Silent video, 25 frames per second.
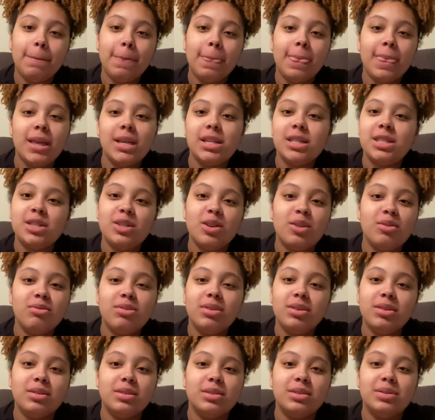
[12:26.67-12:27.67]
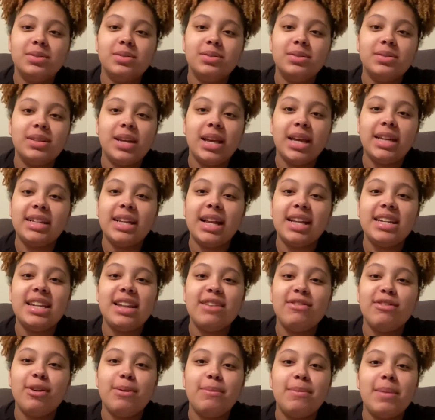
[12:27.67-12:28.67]
It's so real, and I
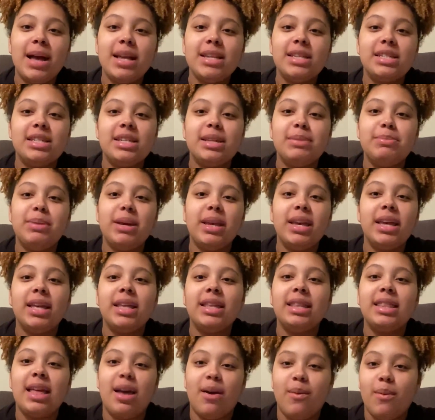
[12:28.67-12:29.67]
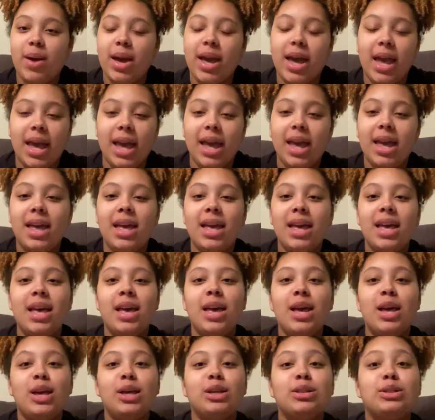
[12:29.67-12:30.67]
never imagined it being that way.
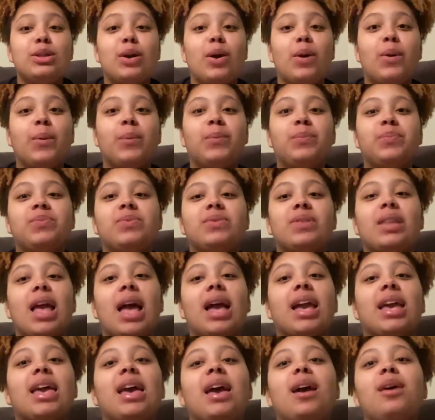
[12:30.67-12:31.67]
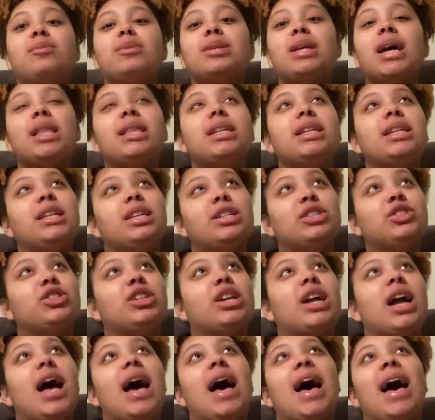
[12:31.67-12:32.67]
So I kept telling
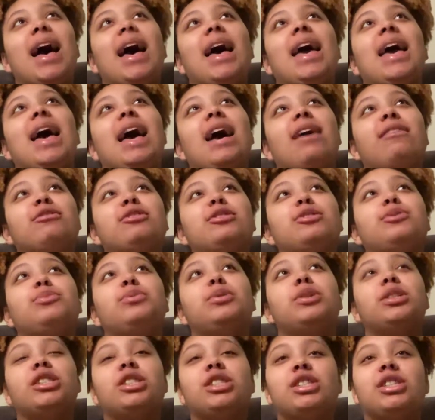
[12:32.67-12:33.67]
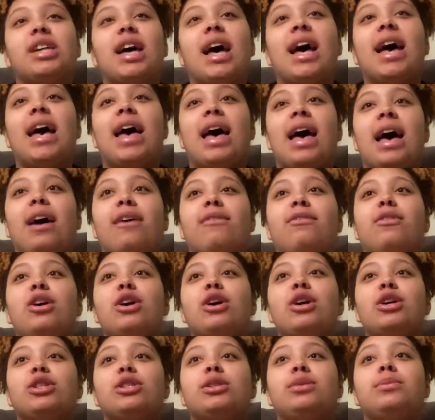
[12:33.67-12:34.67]
Kendrick, I have to push. I have
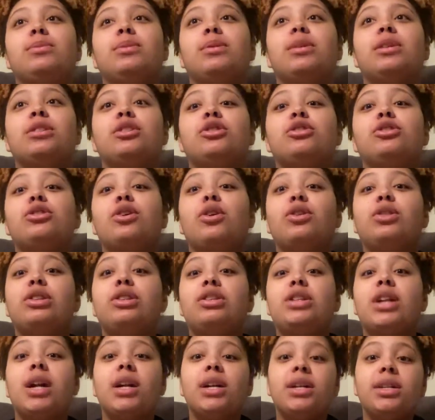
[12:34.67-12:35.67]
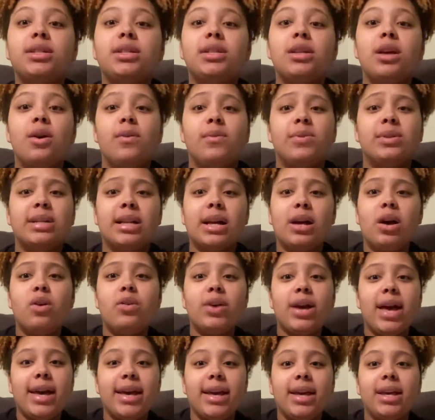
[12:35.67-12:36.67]
to push. So the nurse was like,
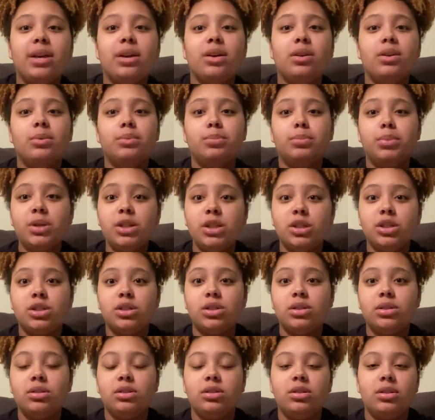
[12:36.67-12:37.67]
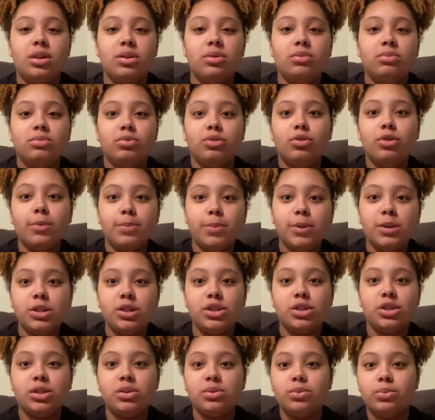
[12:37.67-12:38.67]
okay, push. You can
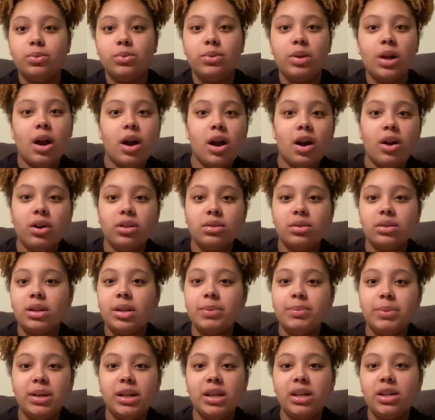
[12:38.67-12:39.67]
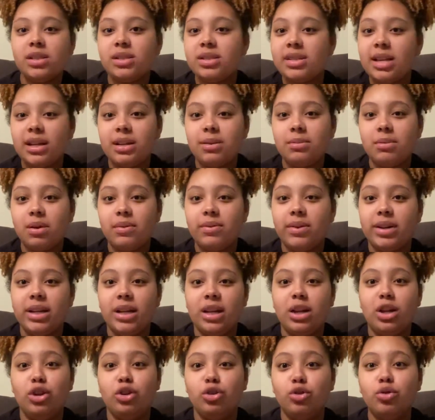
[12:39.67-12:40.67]
push. We all up in here set up already.
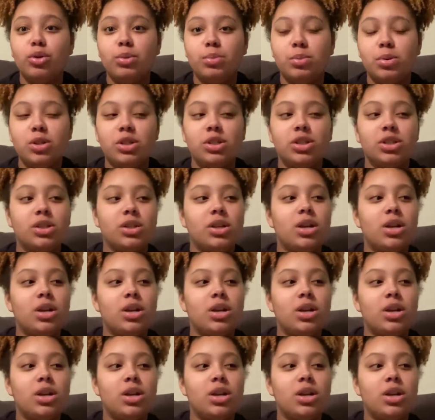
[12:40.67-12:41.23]
You can push.